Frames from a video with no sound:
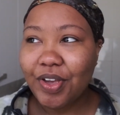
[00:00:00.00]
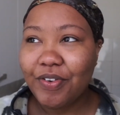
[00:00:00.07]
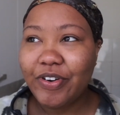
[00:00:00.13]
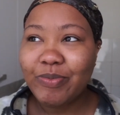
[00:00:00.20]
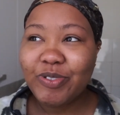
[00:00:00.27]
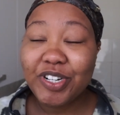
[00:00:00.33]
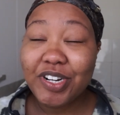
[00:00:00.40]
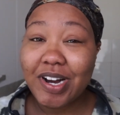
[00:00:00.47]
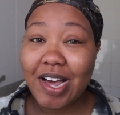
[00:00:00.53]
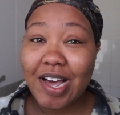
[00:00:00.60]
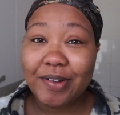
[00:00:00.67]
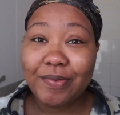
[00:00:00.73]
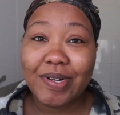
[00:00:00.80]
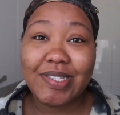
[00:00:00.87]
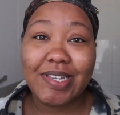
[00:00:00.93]
from
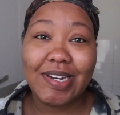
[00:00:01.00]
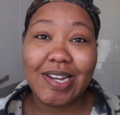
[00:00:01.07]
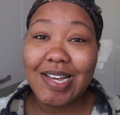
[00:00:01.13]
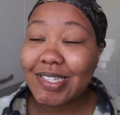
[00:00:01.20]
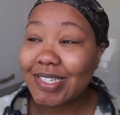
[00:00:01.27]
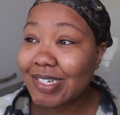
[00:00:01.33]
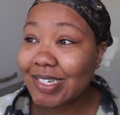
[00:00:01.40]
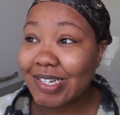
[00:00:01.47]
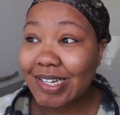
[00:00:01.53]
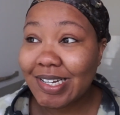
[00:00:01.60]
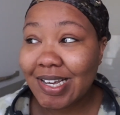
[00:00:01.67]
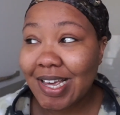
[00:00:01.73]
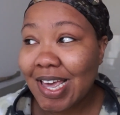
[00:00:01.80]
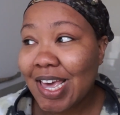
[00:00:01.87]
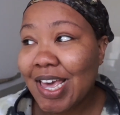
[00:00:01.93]
Trinidad, was in
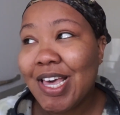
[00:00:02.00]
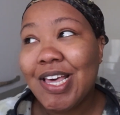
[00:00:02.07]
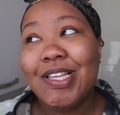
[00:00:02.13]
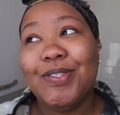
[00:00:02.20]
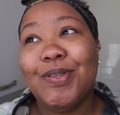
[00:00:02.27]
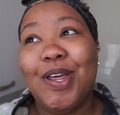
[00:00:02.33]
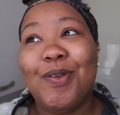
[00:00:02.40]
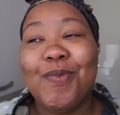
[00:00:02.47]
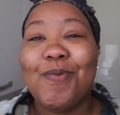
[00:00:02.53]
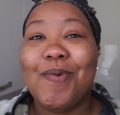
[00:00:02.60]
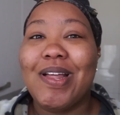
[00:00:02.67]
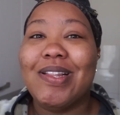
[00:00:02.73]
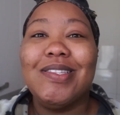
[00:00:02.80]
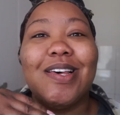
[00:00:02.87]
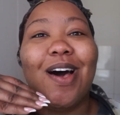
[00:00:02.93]
Italy. So then we
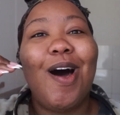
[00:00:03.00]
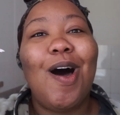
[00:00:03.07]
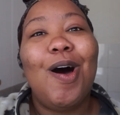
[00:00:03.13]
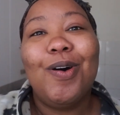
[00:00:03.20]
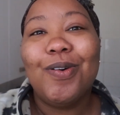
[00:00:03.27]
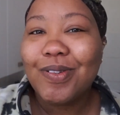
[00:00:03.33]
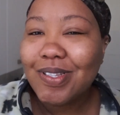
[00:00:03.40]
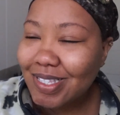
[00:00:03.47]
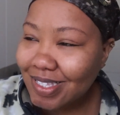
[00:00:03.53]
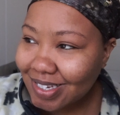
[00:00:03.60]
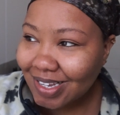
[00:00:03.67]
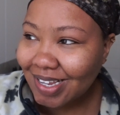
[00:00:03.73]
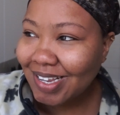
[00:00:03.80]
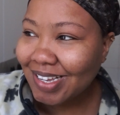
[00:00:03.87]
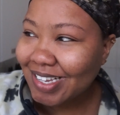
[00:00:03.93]
went out
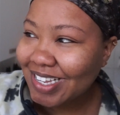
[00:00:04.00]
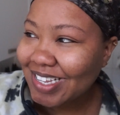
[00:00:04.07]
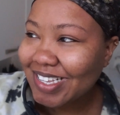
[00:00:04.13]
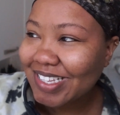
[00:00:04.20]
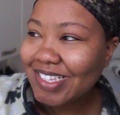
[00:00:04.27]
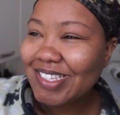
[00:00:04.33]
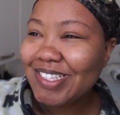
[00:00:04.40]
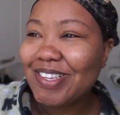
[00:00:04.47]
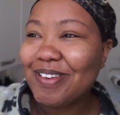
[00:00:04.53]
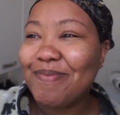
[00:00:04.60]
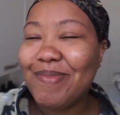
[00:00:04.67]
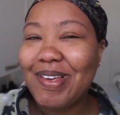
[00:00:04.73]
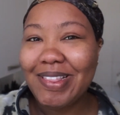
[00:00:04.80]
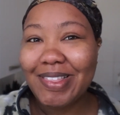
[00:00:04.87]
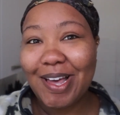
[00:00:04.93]
to
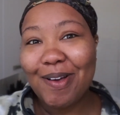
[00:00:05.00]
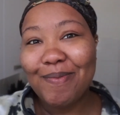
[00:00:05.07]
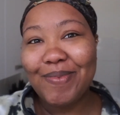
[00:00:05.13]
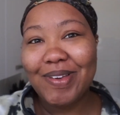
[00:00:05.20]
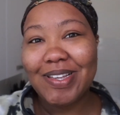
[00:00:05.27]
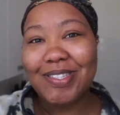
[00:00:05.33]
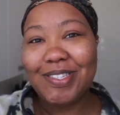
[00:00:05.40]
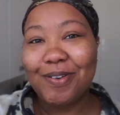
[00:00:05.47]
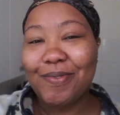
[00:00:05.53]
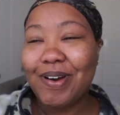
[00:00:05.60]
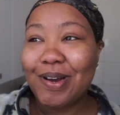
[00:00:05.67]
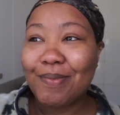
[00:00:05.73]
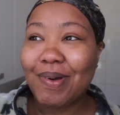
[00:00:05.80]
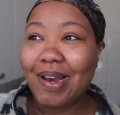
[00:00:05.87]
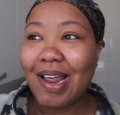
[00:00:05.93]
meet them because they were
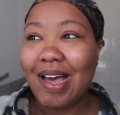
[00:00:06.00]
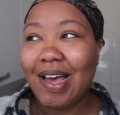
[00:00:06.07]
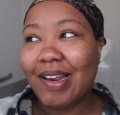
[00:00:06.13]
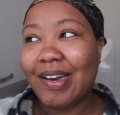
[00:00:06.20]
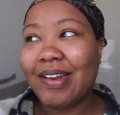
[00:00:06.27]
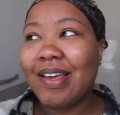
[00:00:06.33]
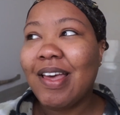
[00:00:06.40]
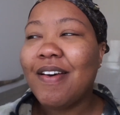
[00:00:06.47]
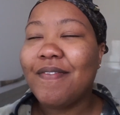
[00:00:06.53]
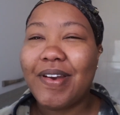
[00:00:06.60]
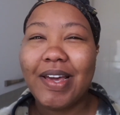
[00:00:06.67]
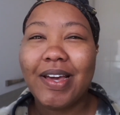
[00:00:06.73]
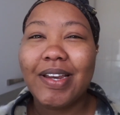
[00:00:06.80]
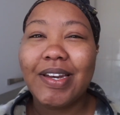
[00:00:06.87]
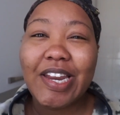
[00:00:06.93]
in Milan for
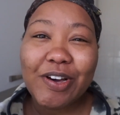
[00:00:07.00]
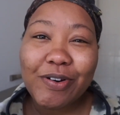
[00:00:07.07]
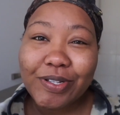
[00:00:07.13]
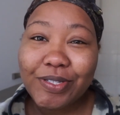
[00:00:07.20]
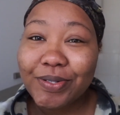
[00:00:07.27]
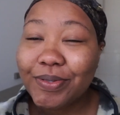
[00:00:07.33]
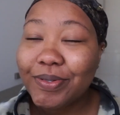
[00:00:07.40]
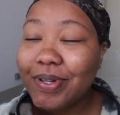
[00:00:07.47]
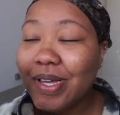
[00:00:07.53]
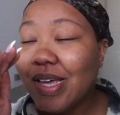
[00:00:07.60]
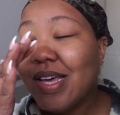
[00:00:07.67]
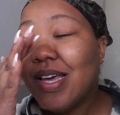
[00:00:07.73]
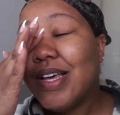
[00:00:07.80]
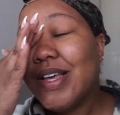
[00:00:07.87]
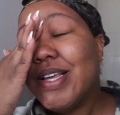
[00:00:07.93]
like a day or two.
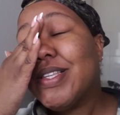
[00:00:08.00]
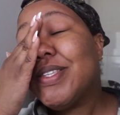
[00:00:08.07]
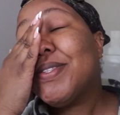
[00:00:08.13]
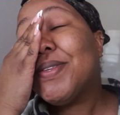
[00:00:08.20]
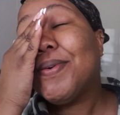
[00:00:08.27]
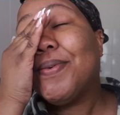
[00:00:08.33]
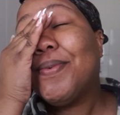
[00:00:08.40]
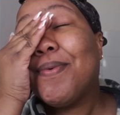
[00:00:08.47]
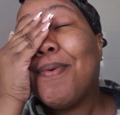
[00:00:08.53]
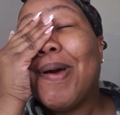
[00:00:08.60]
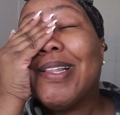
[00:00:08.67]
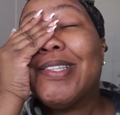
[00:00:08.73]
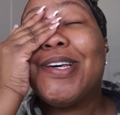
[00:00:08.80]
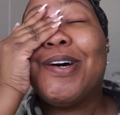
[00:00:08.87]
So we went